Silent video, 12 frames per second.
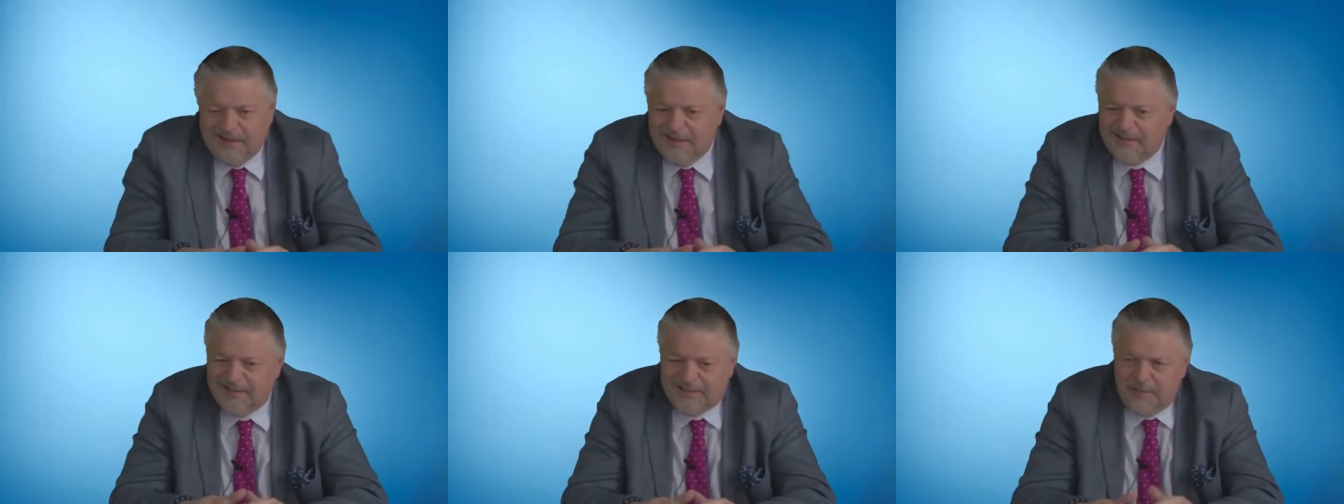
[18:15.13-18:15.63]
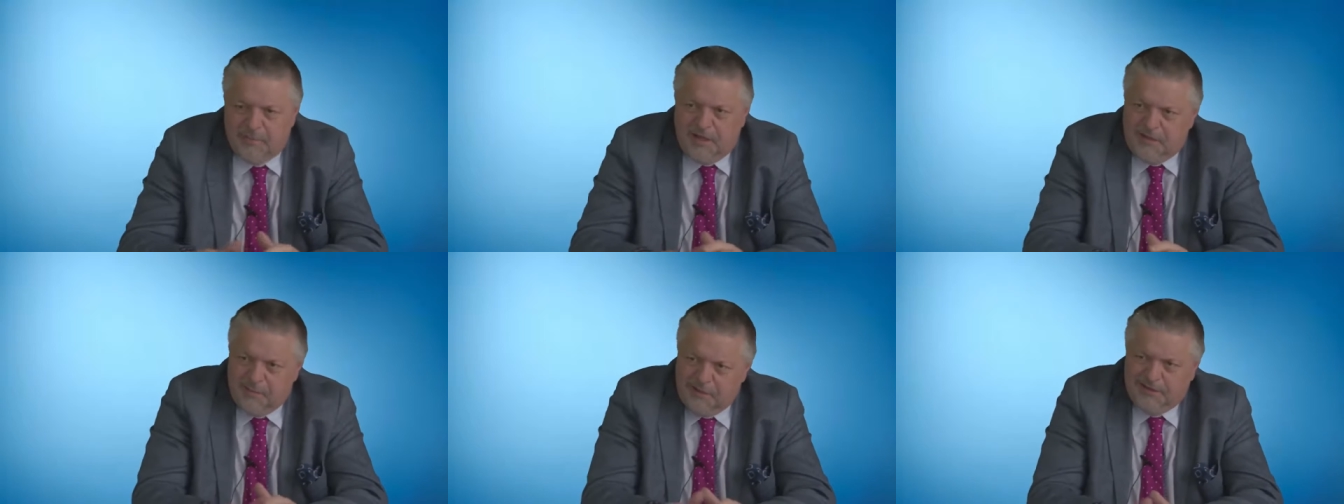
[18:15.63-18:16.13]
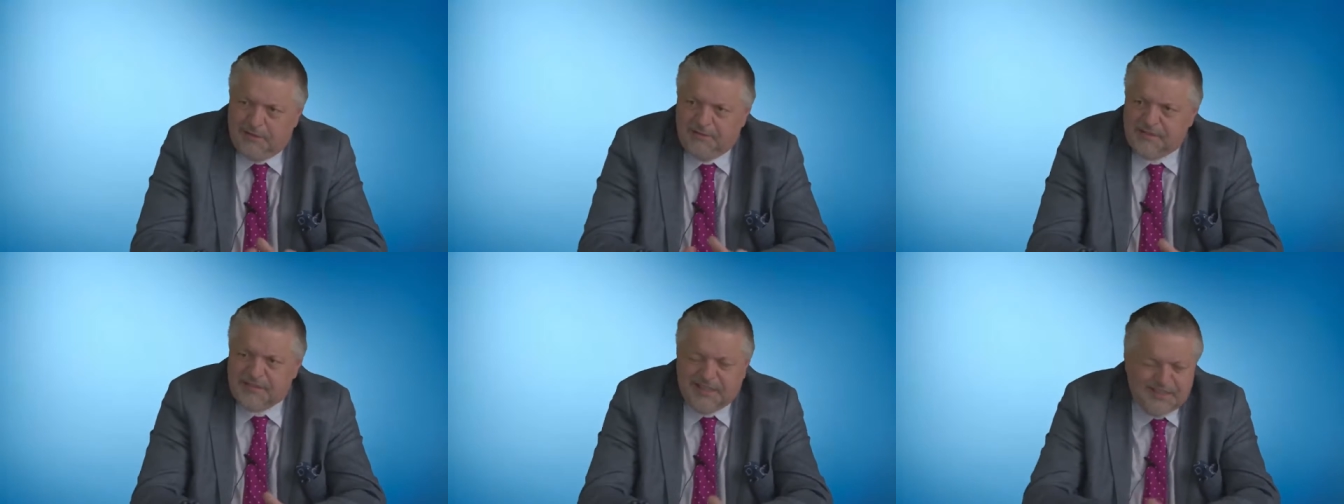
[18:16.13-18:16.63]
In the, in the middle of
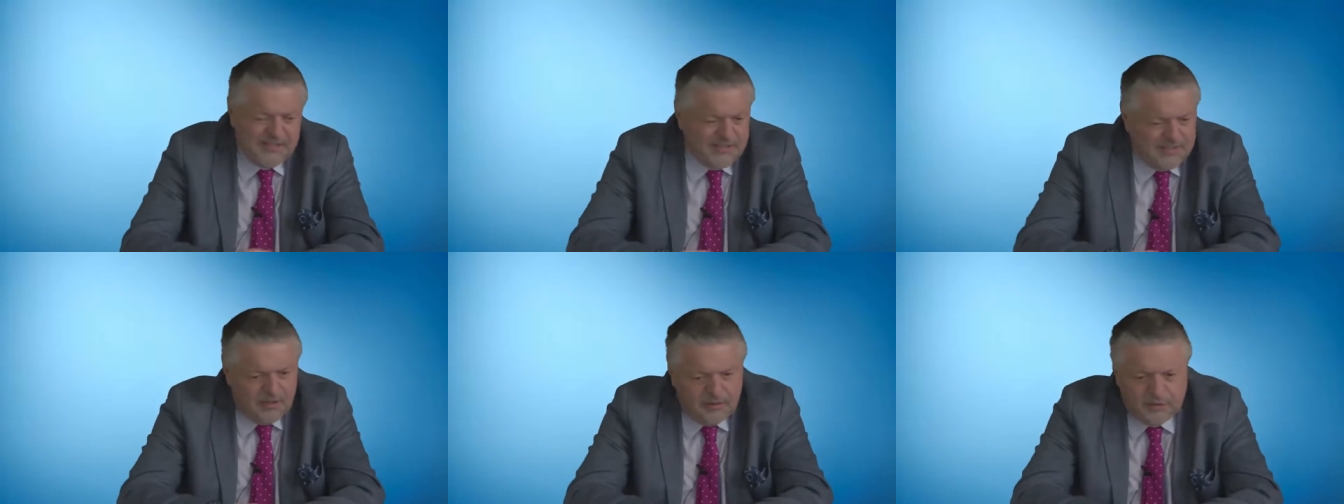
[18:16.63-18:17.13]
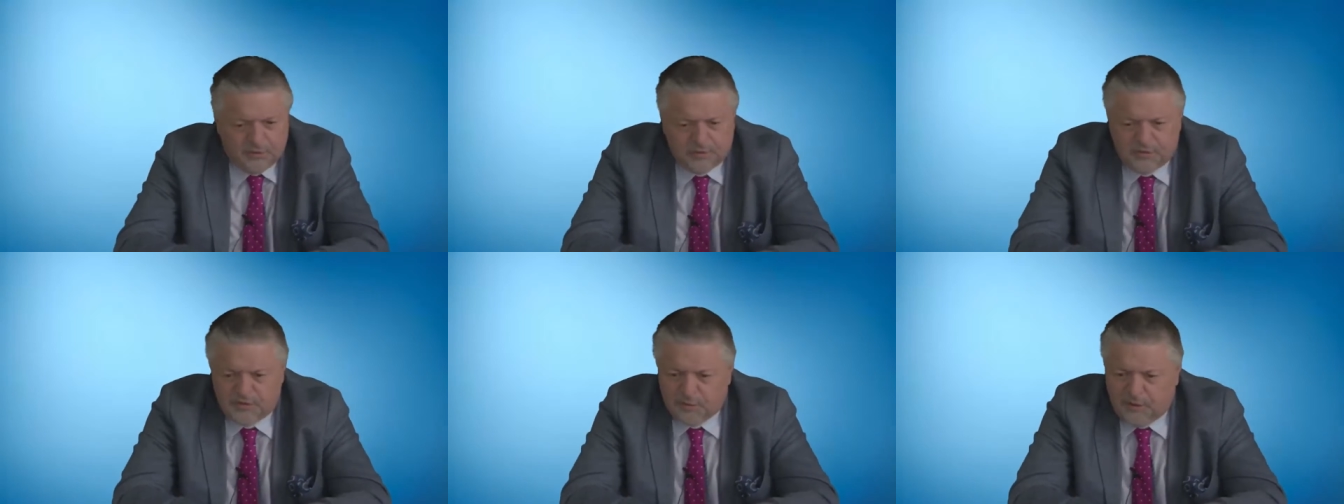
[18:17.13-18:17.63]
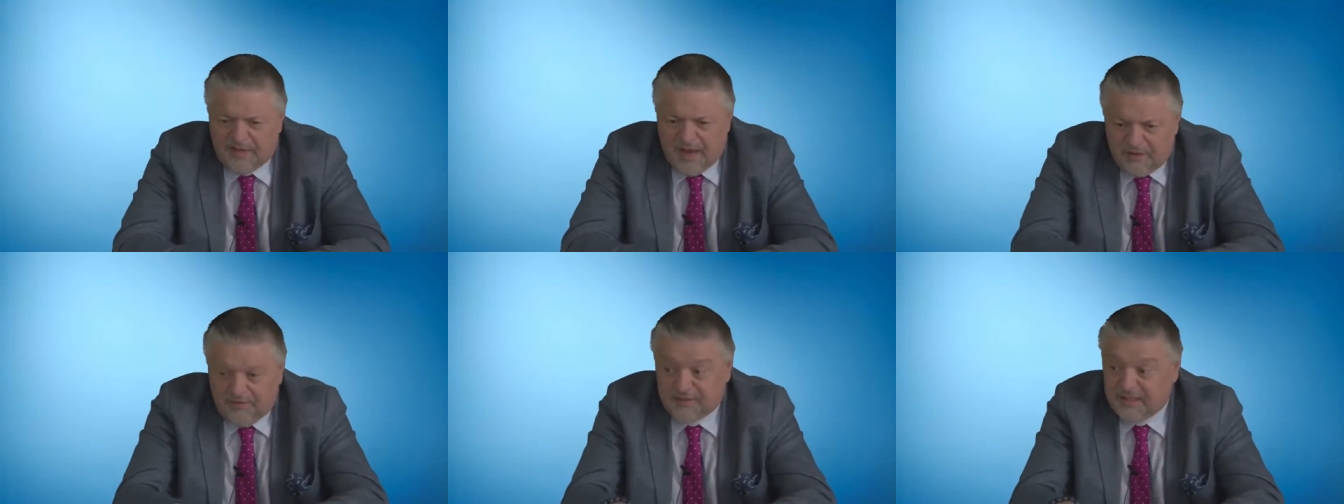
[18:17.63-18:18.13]
the 60s, Lotus won
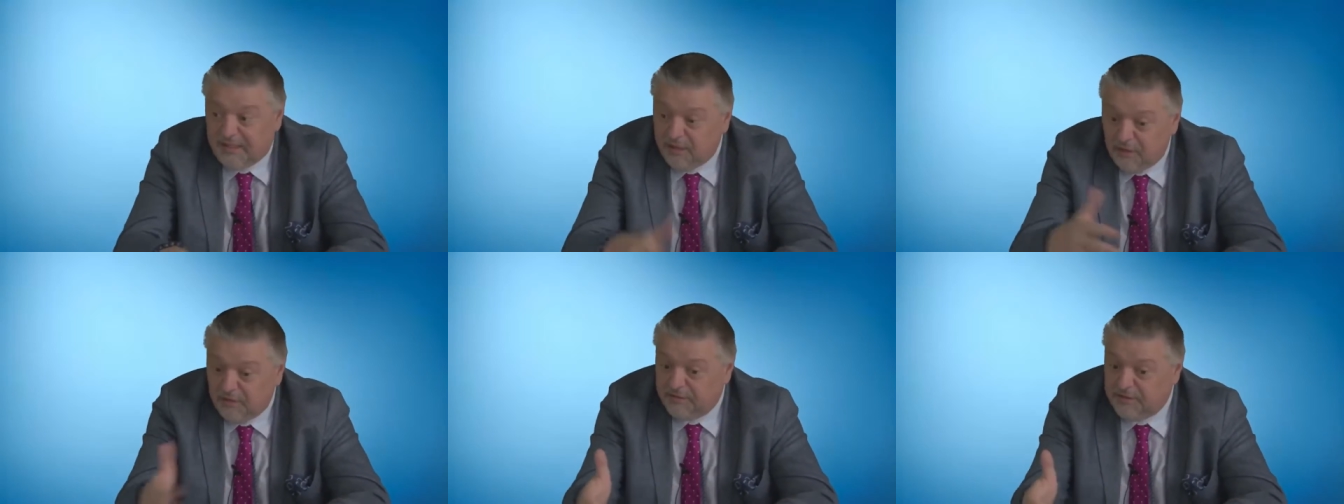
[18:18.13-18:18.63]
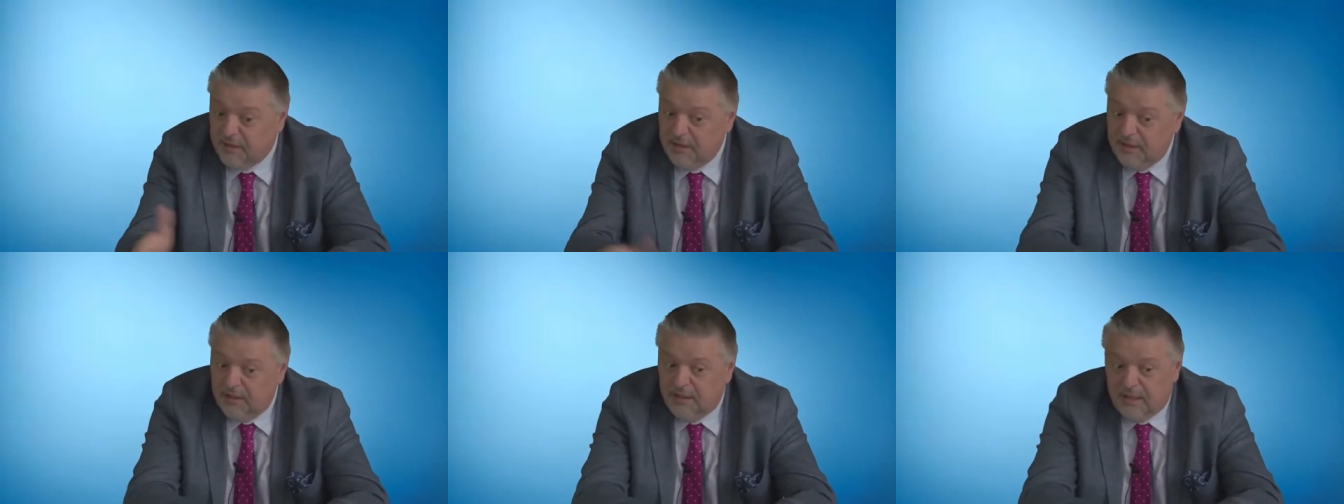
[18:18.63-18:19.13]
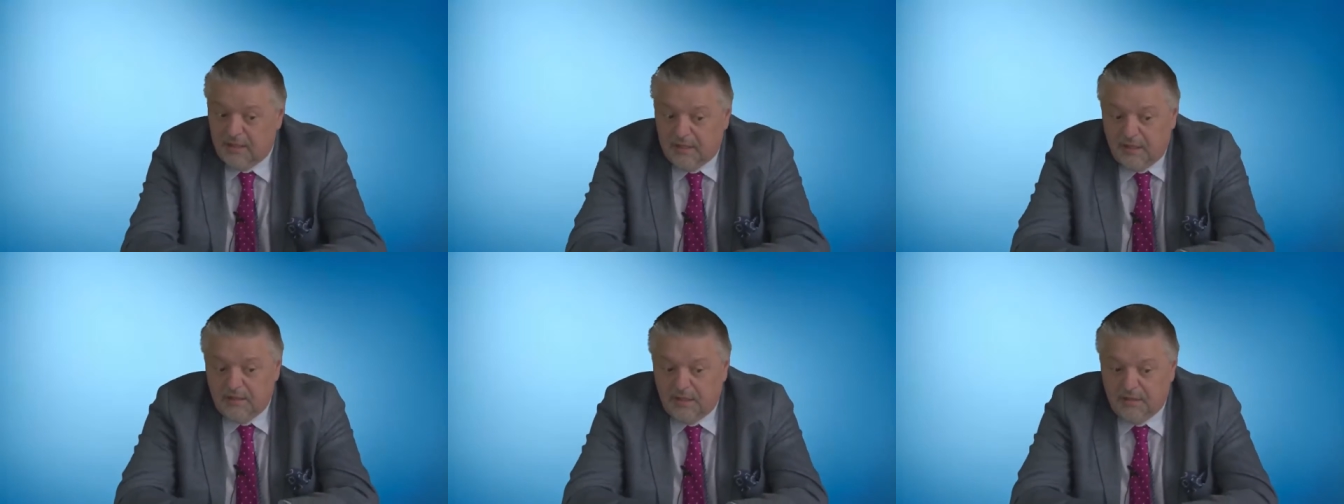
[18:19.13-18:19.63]
everything. And all of it,
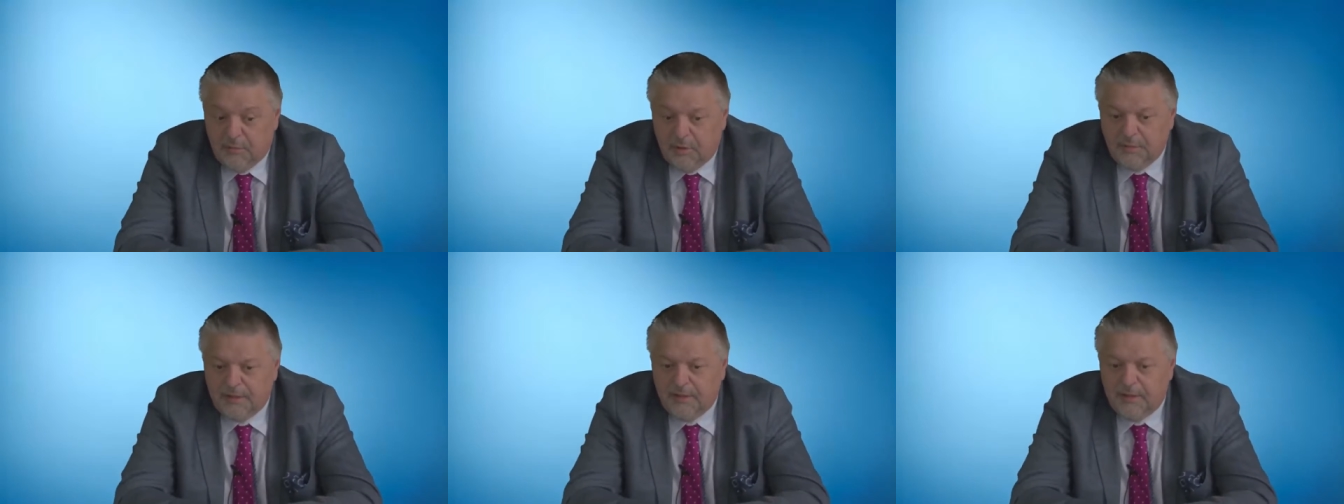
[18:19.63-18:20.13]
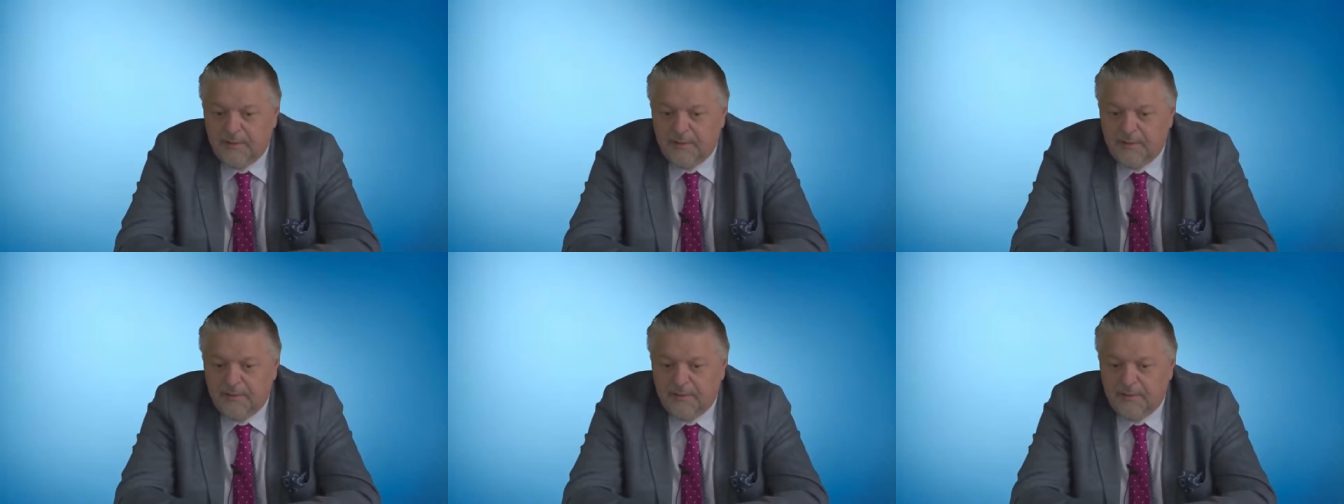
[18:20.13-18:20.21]
at a moment,